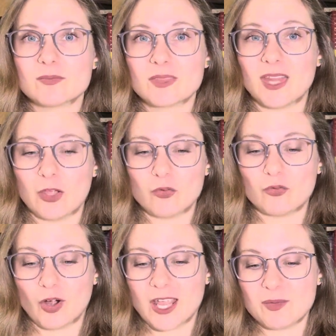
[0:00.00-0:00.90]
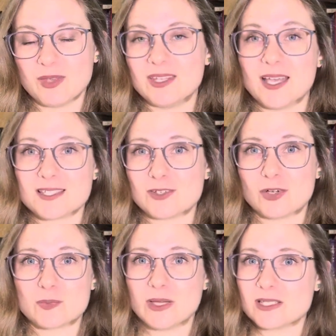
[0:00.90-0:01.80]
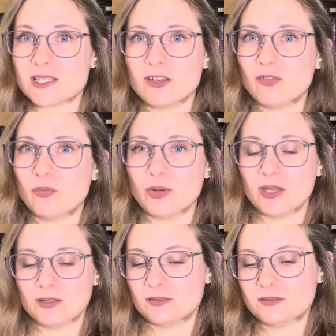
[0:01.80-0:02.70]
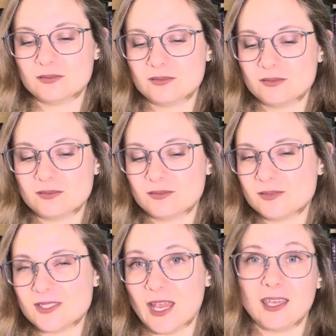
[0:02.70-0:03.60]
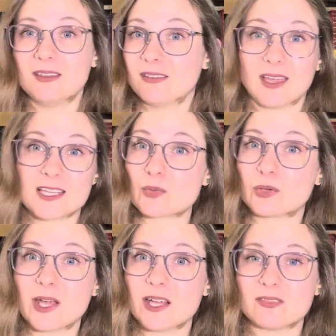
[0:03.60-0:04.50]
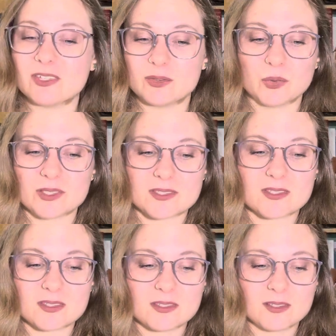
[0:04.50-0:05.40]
like frame. Yes, they're expensive, but taking the guesswork out of it was,